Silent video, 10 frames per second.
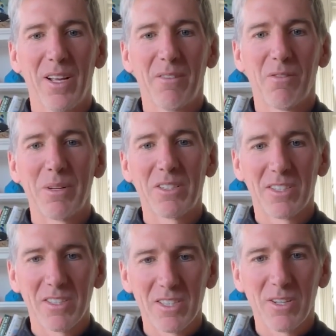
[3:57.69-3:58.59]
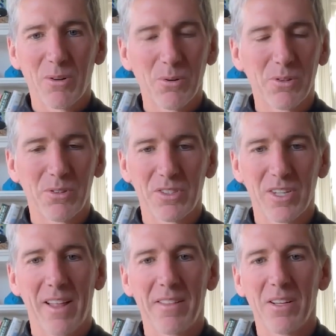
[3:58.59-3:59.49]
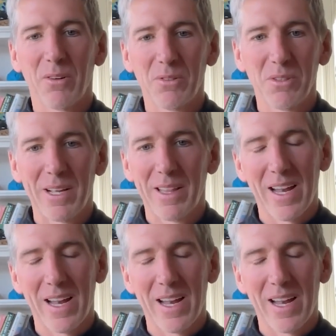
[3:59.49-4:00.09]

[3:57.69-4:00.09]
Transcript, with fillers: from existing holders. And the only way that